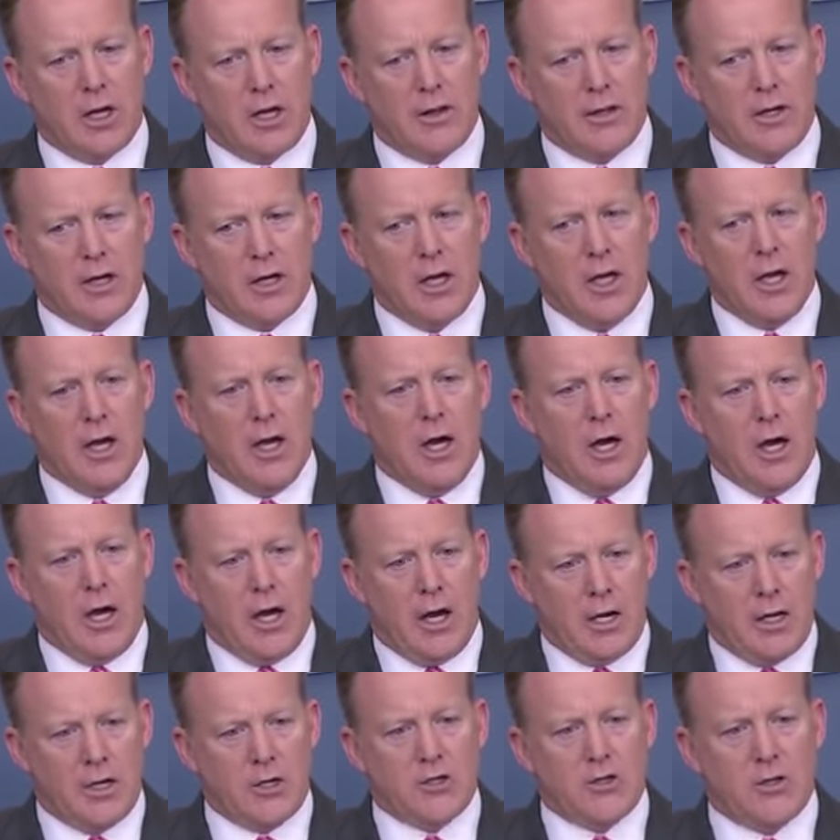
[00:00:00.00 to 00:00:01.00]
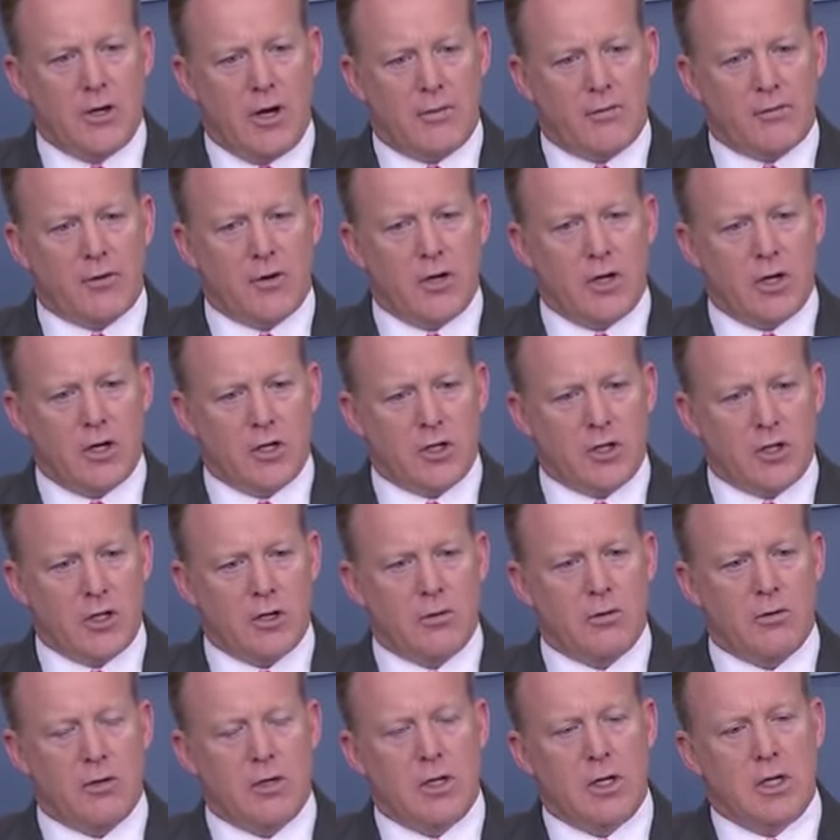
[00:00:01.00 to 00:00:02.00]
And I think on issue after
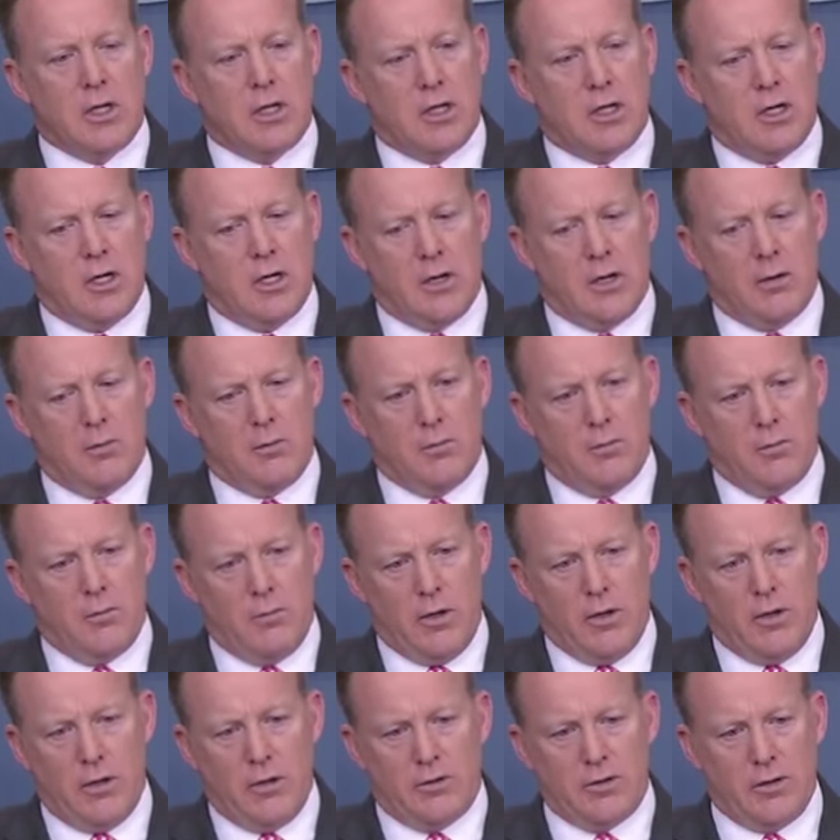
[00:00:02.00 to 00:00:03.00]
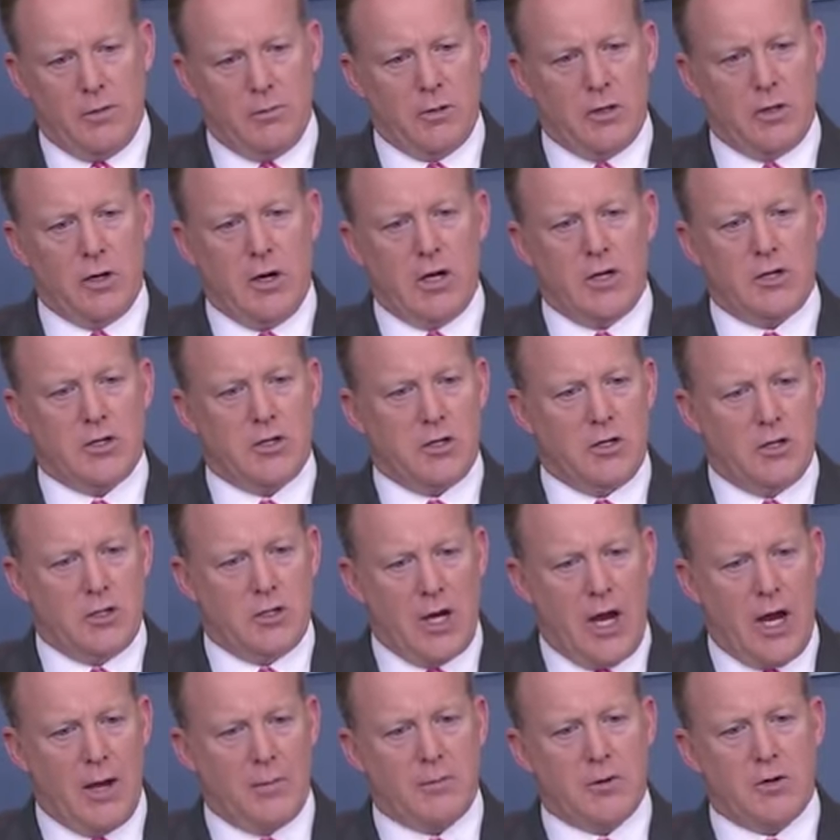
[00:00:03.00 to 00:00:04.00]
issue, um, whether it's
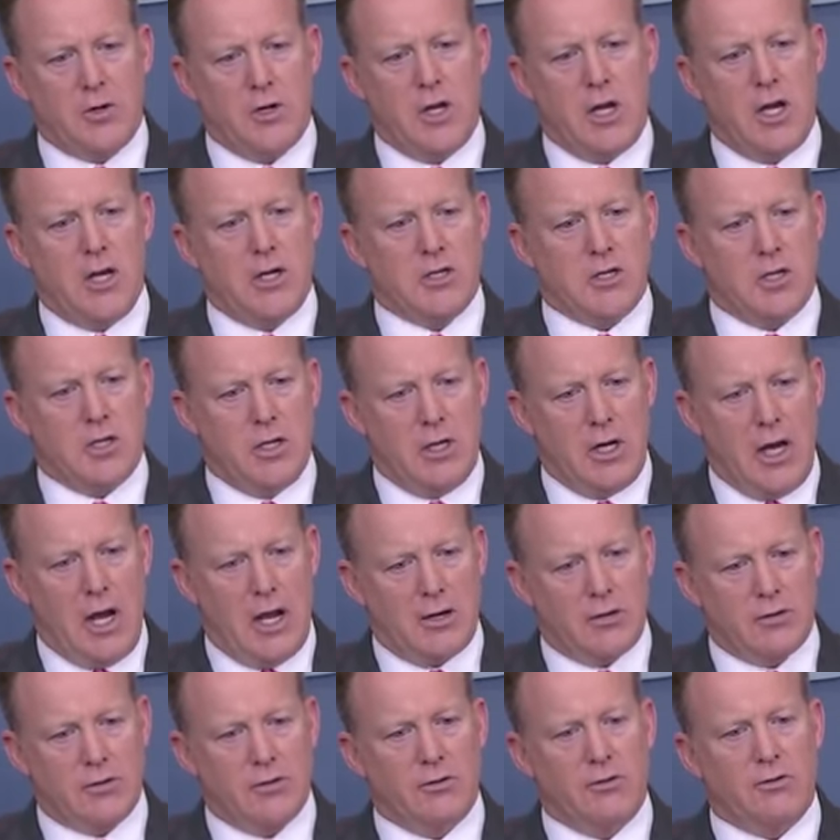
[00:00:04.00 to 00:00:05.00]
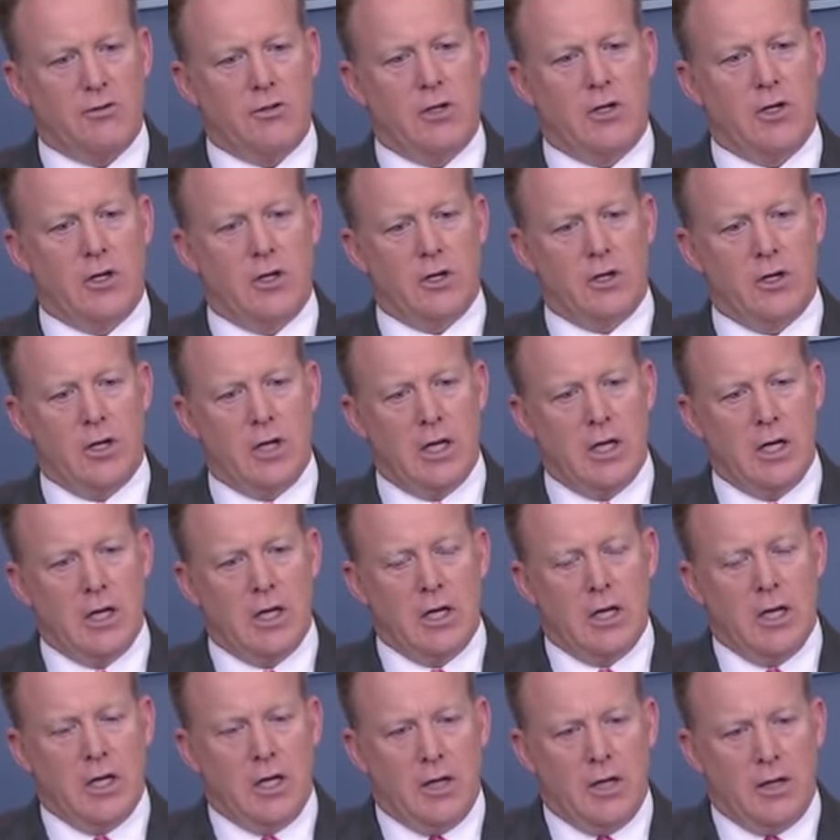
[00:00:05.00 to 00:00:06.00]
immigration, job creation, national security,
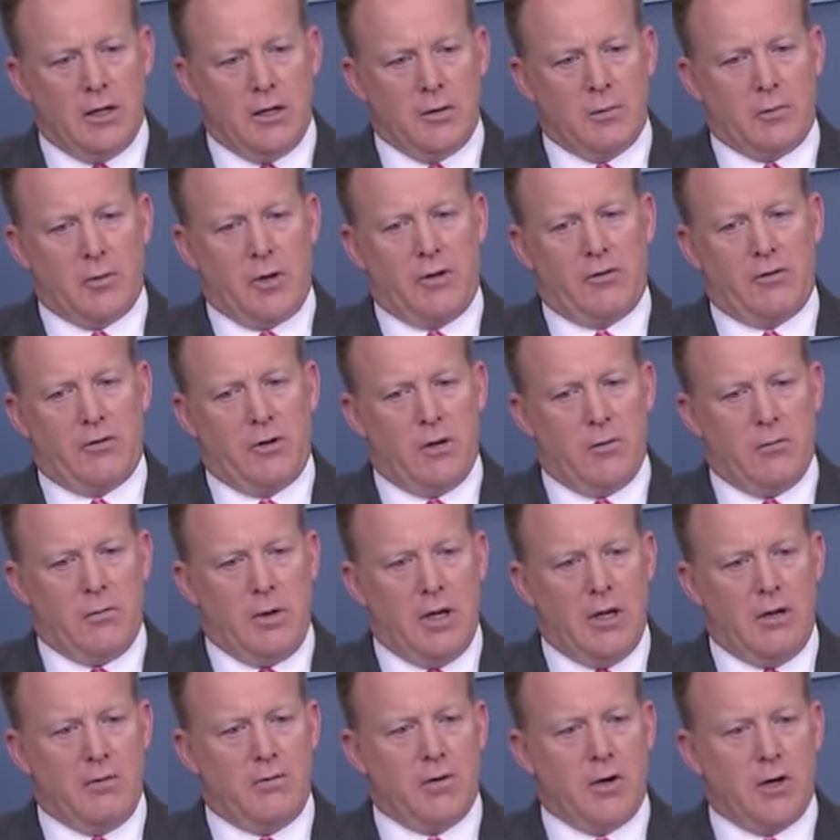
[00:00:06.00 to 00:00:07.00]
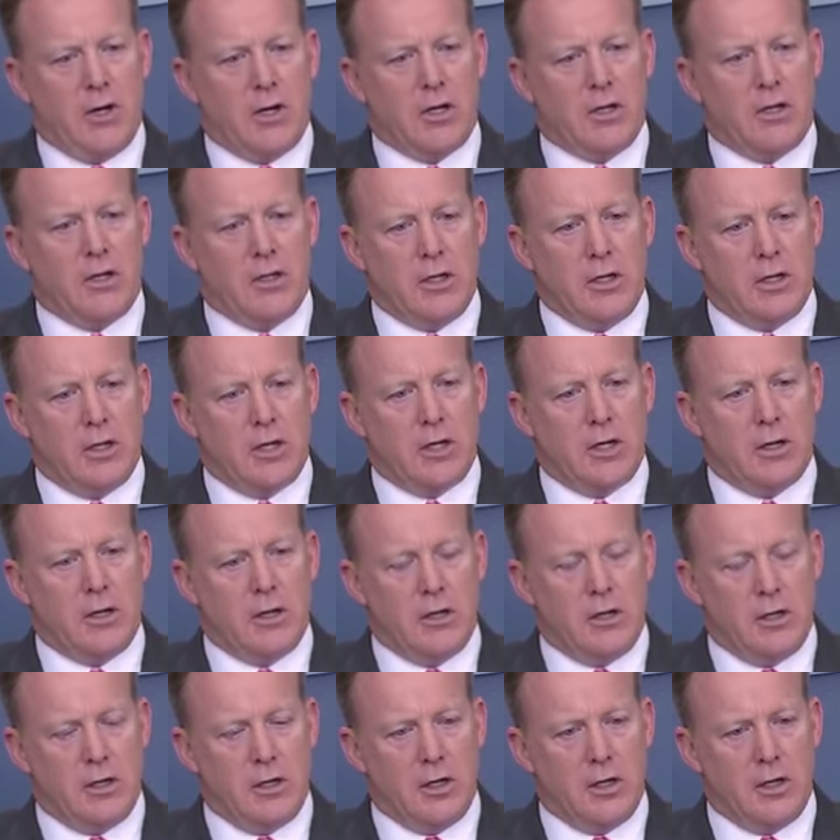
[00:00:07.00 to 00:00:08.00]
the president made very
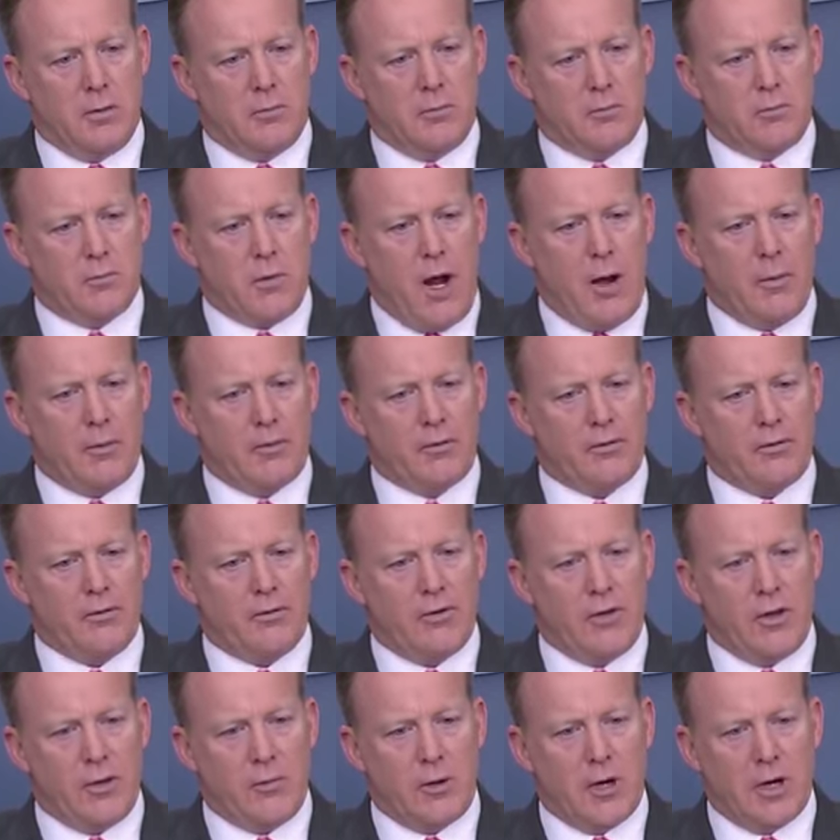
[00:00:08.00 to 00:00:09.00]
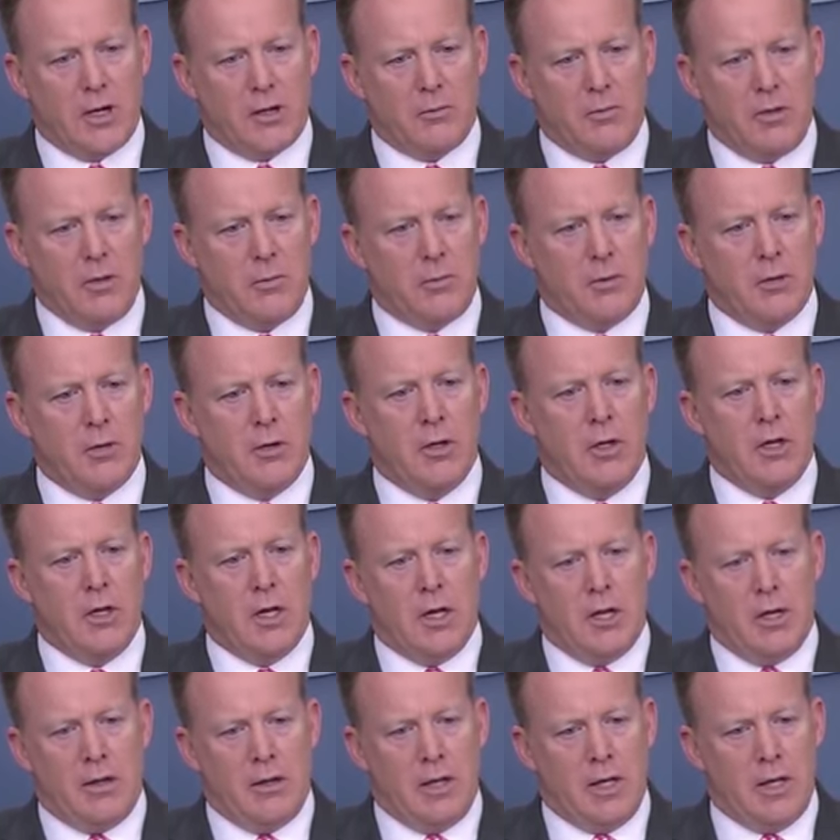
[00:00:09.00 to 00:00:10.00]
clear um, promises to the American people
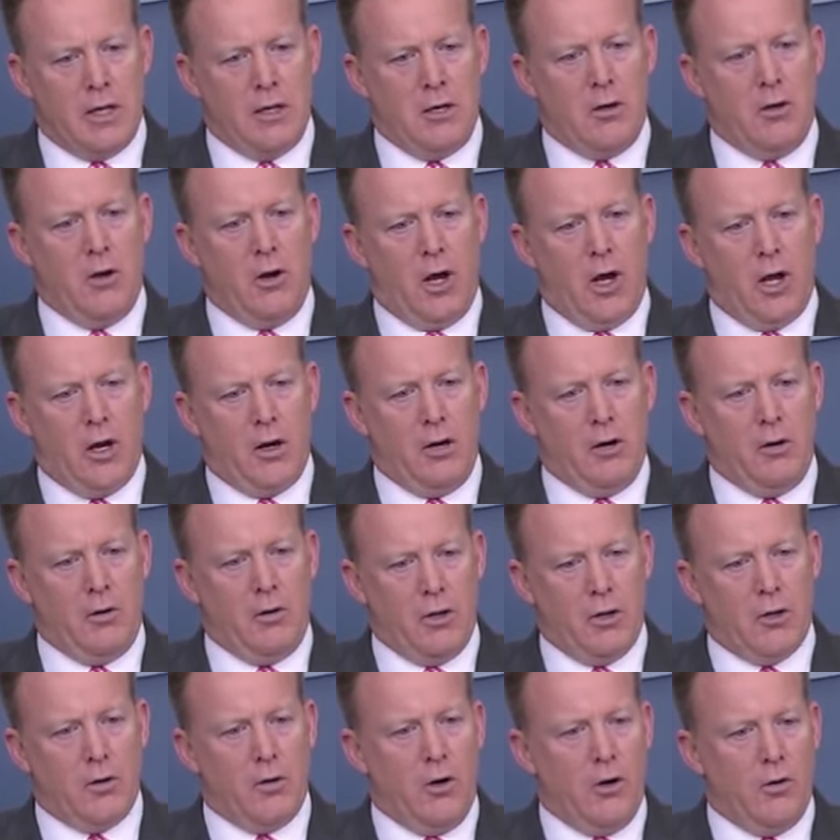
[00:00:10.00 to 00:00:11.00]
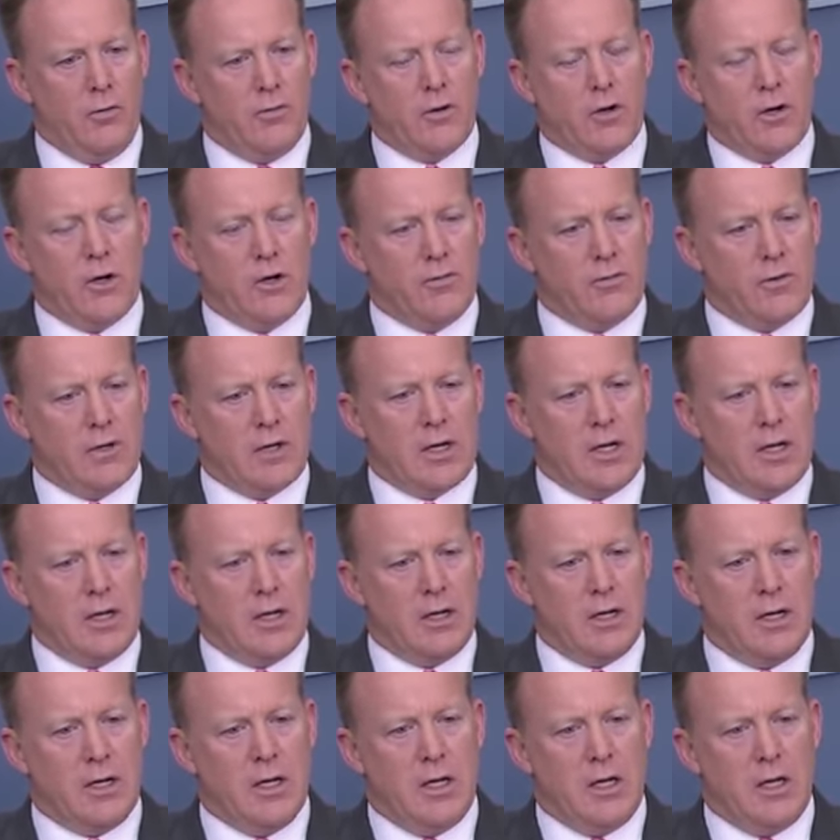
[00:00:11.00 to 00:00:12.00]
that on you know over and over
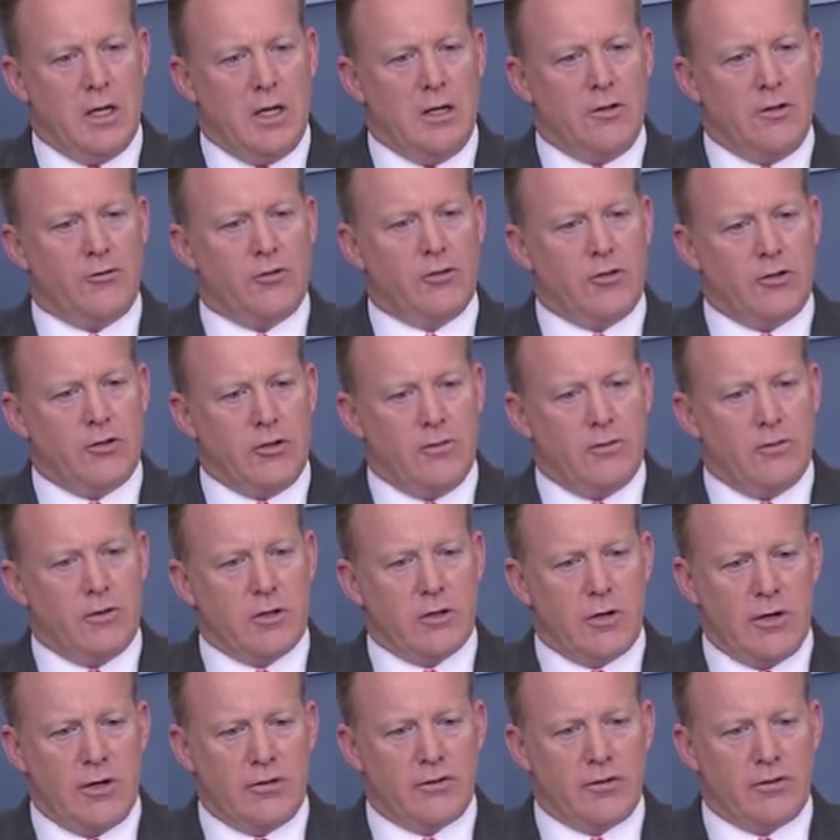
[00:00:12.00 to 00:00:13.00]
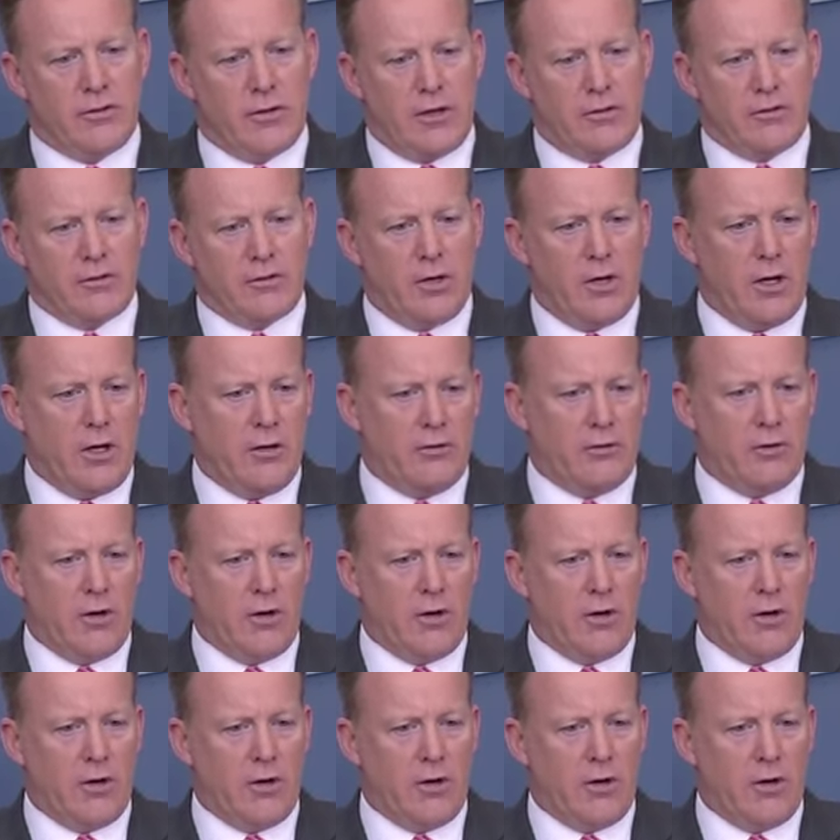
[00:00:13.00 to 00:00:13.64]
again he's achieving great success on.